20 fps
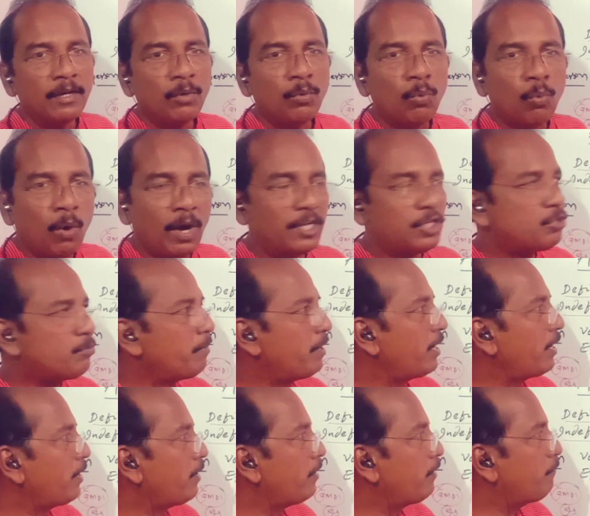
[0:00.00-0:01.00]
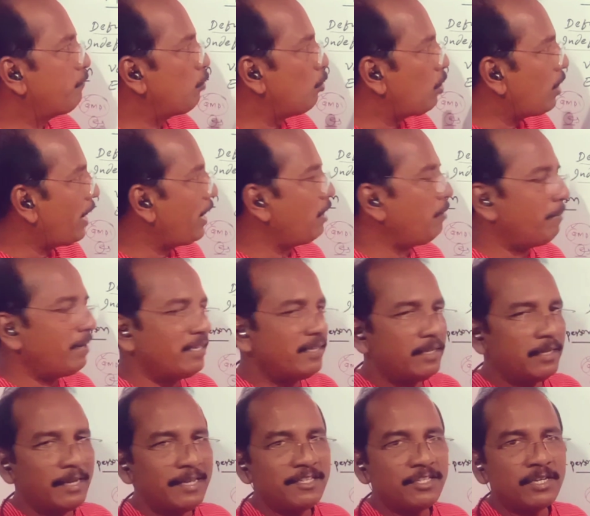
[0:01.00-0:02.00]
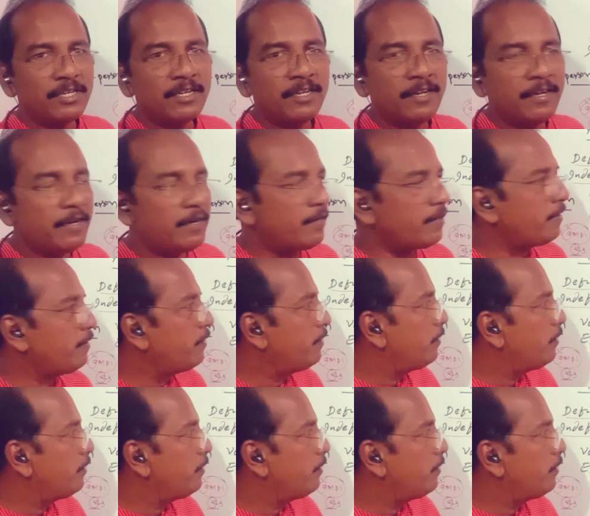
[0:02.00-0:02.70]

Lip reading: watch if you like my lesson here,